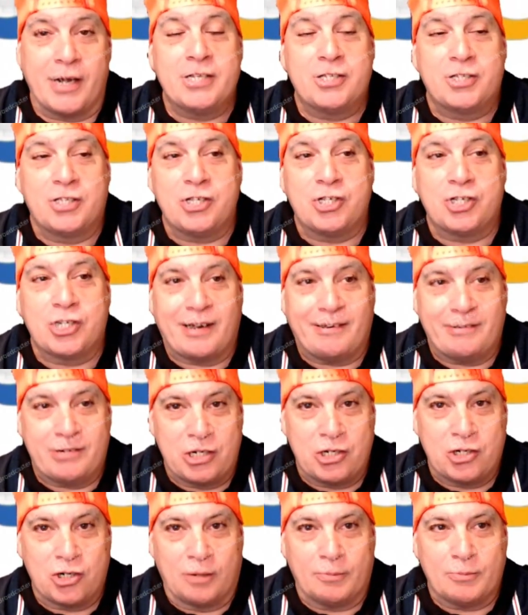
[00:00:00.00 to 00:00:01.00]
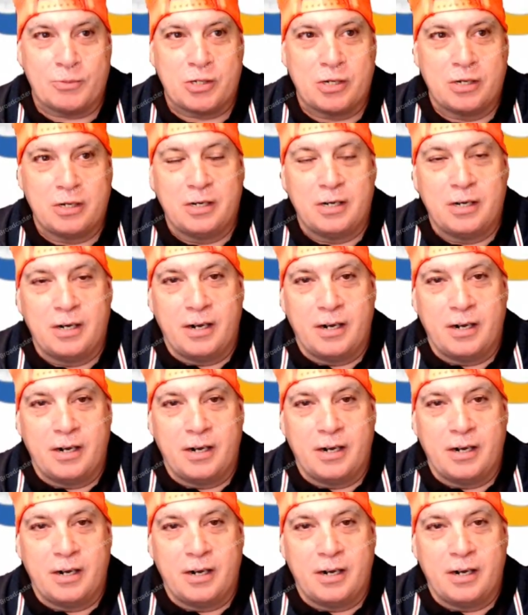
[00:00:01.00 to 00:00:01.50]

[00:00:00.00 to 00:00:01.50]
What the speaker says: going into these charity shops.